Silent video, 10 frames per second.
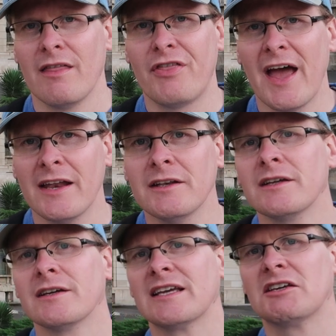
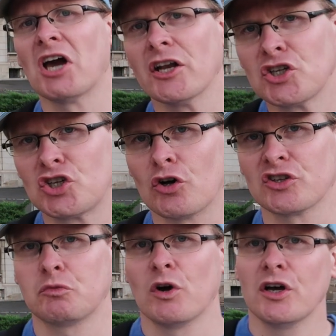Then
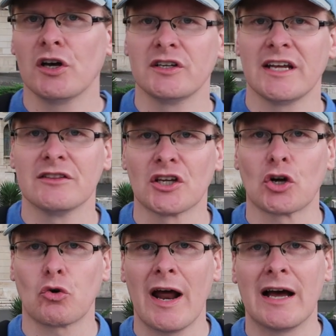gunshots were heard in the
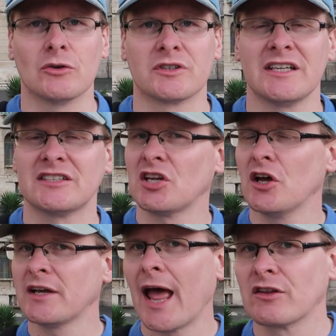crowd. This
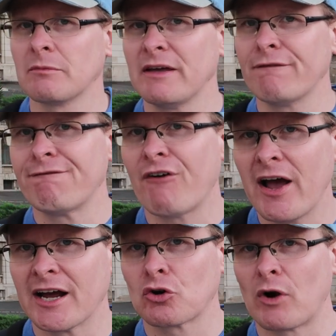turned out to be
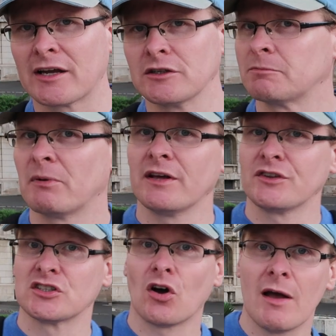firecrackers, but at
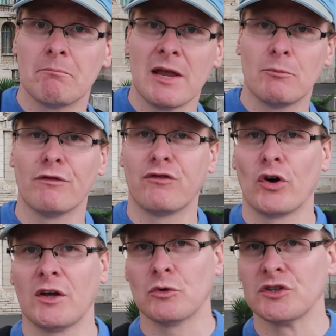the time people
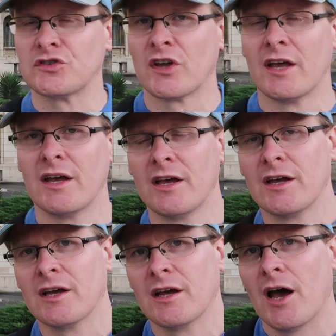thought it was
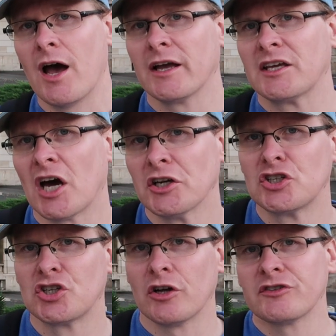
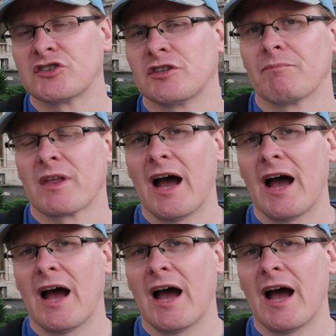gunshots.